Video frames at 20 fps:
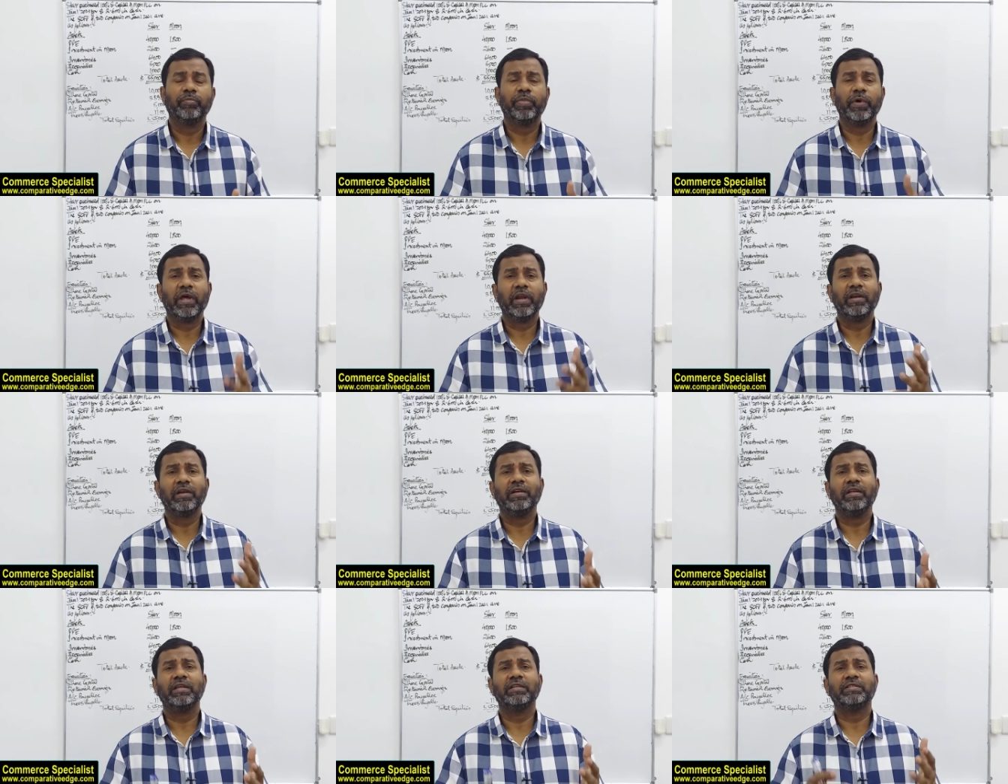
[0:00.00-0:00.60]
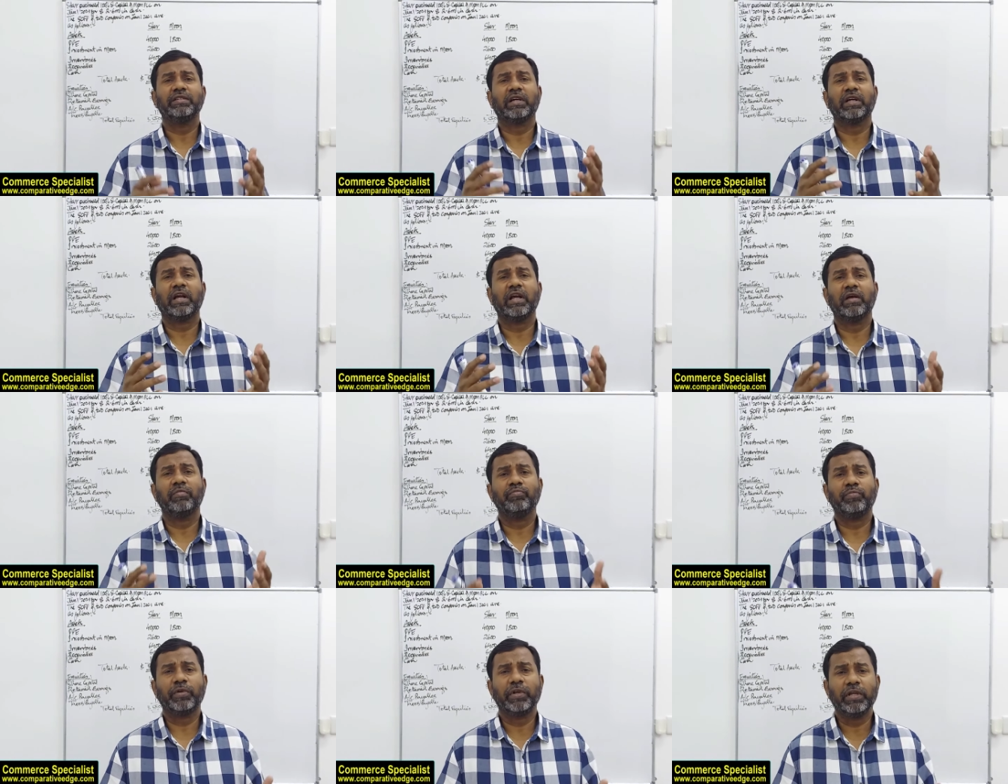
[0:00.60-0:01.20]
Parent is a
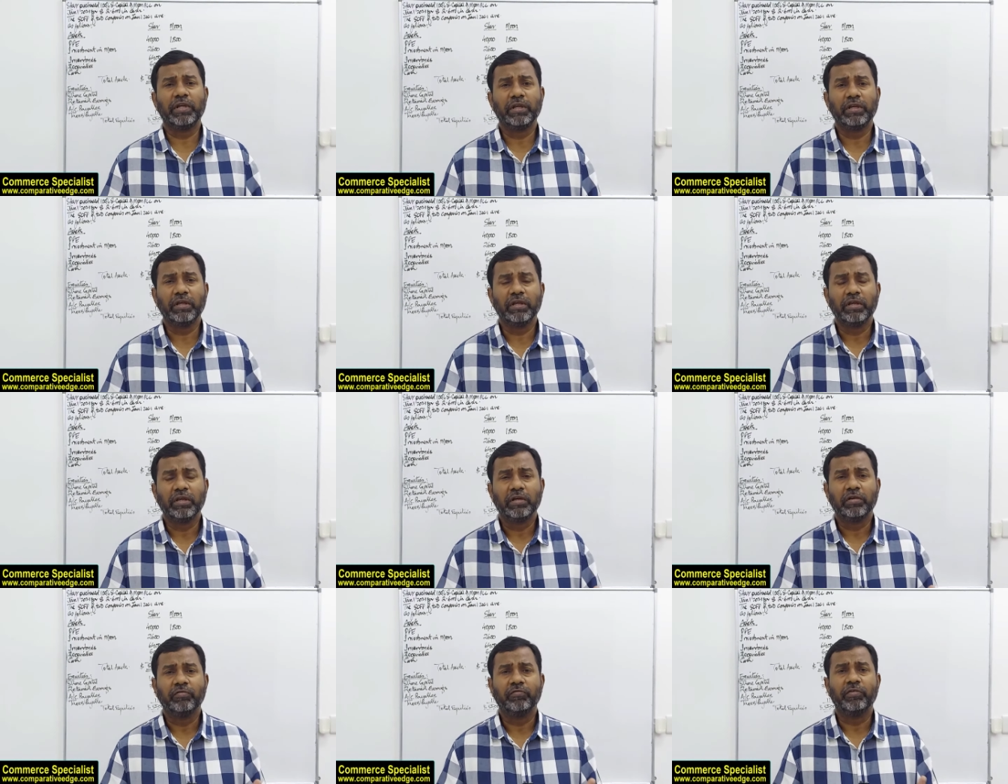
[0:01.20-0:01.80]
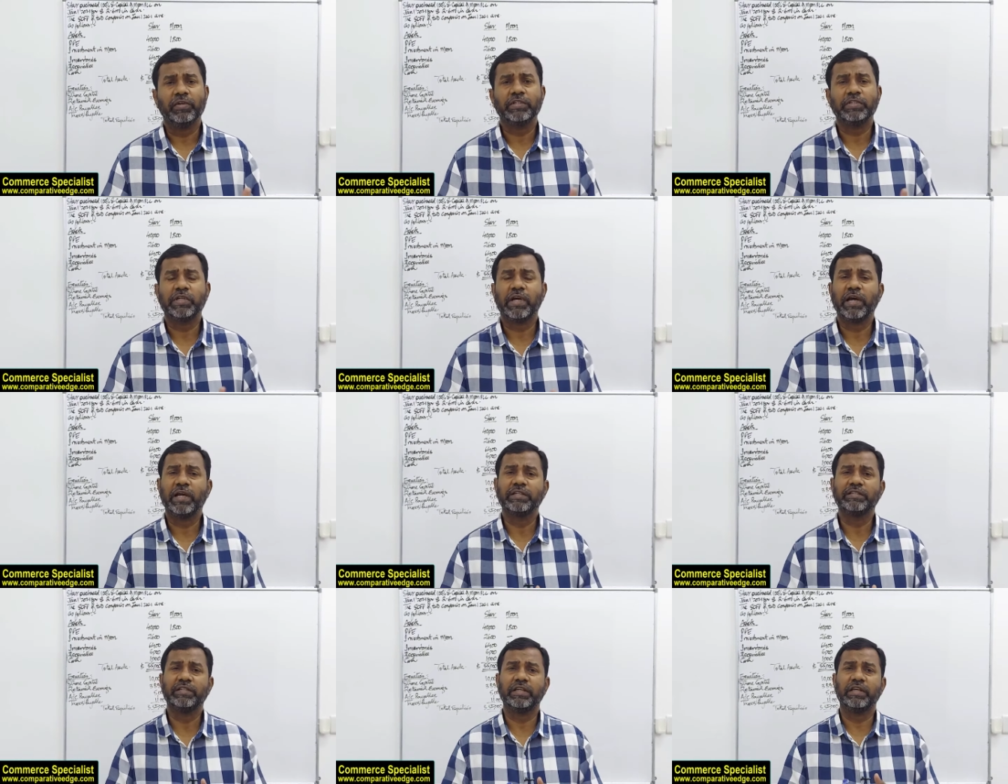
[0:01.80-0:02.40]
company which
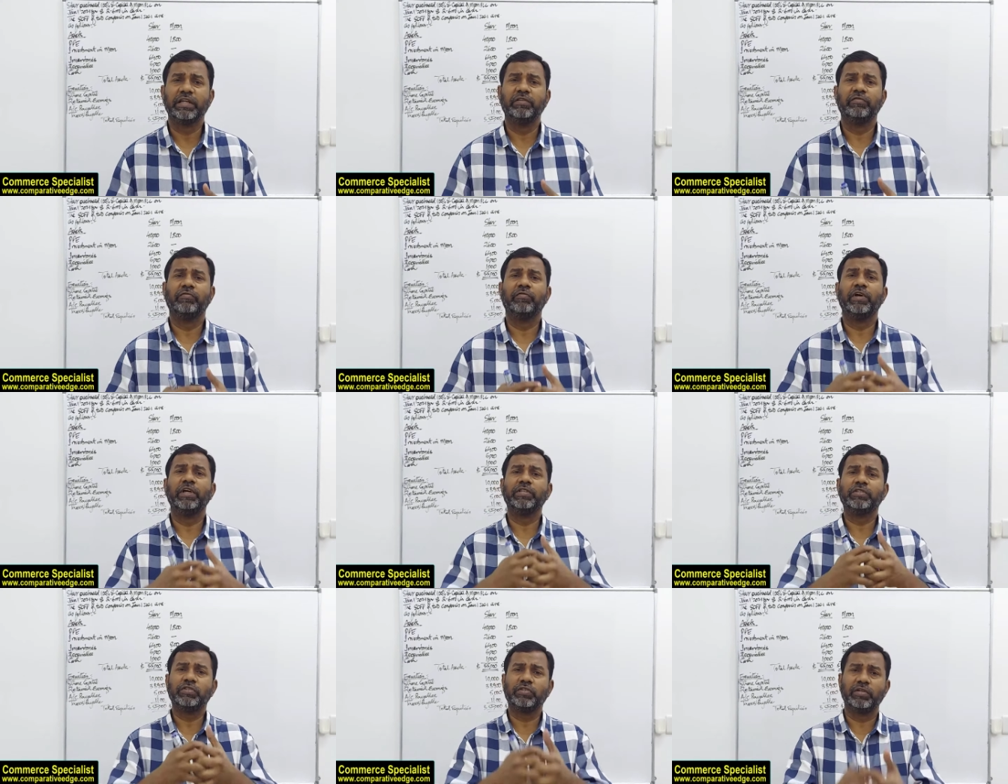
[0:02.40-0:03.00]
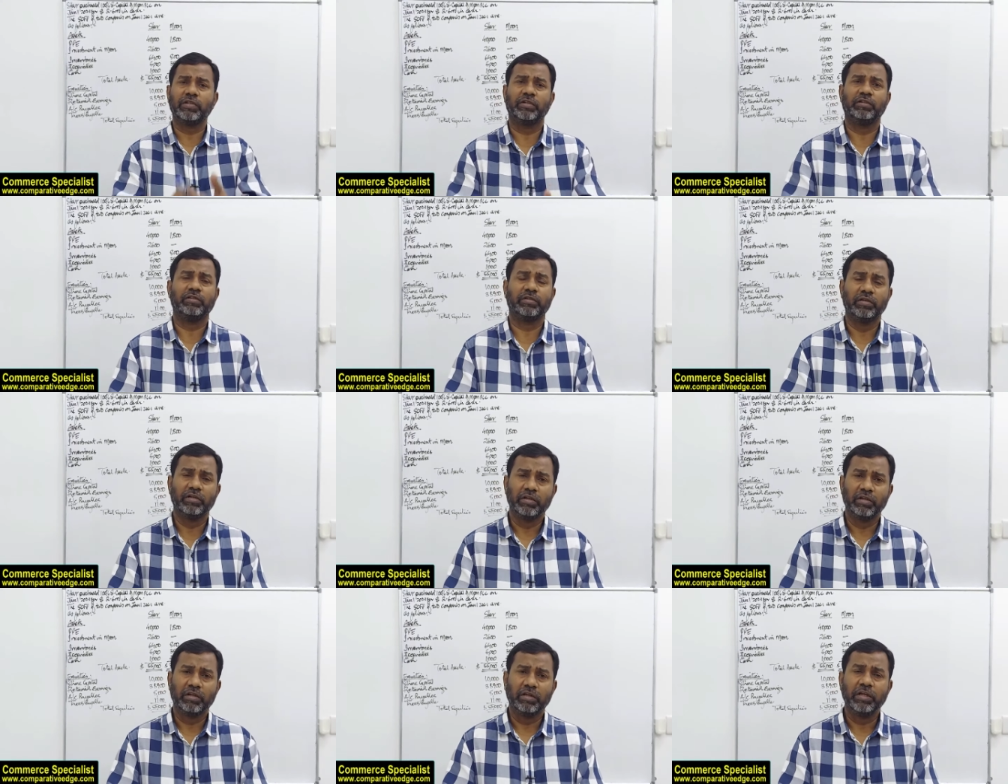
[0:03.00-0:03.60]
has invested
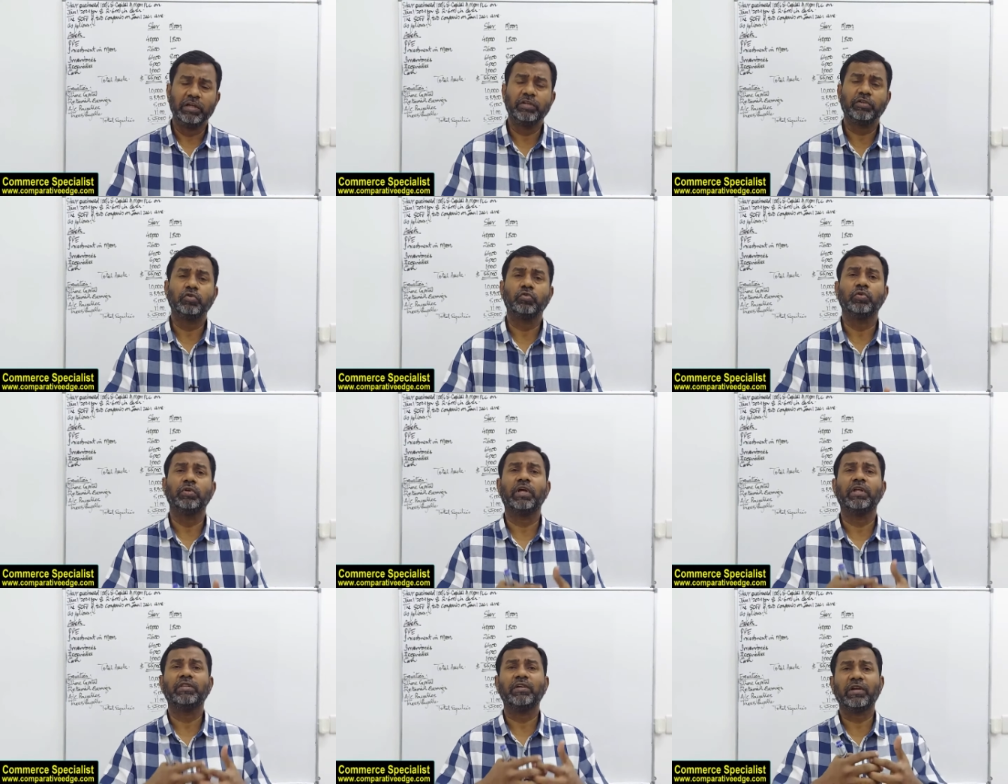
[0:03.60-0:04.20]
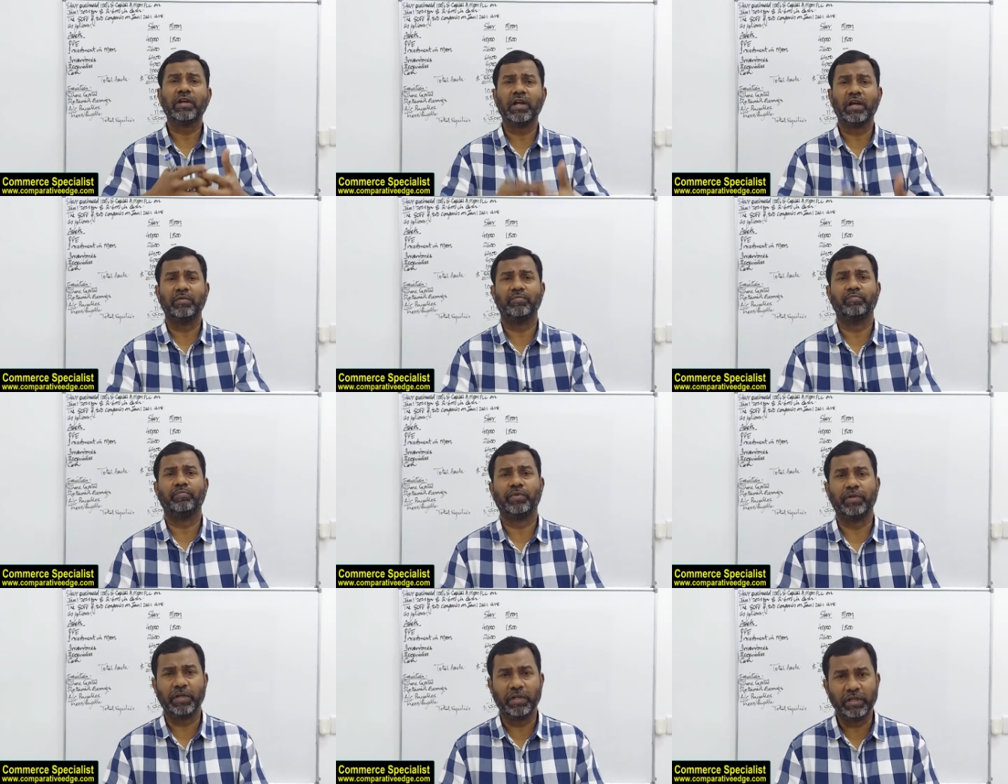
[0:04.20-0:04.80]
into another
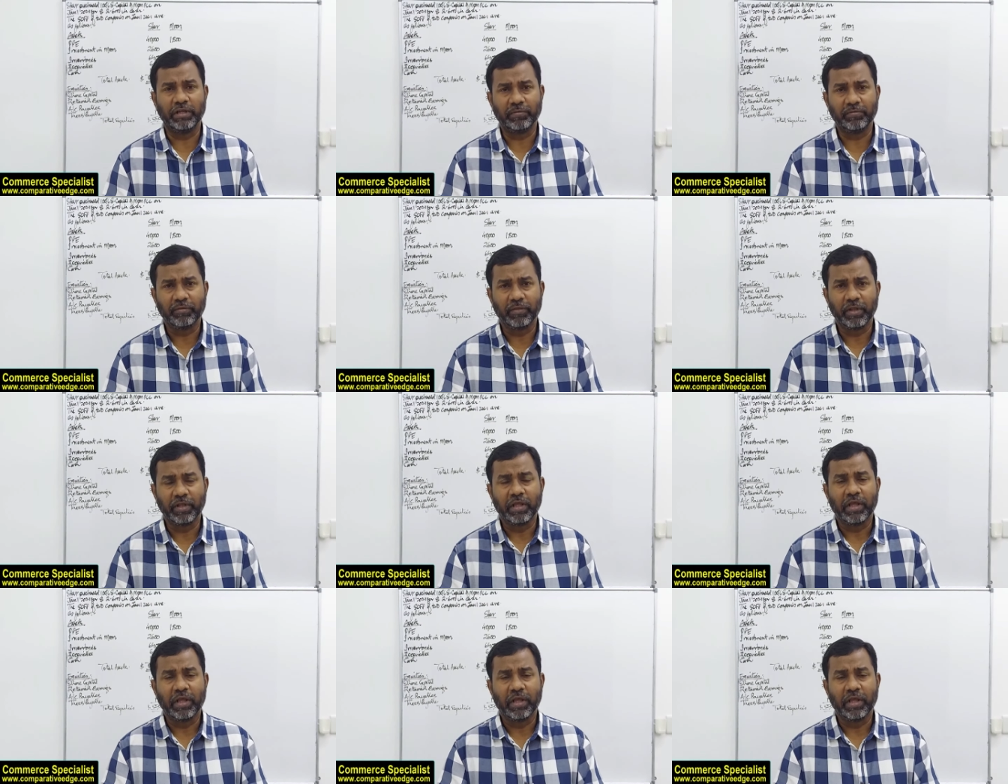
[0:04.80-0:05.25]
company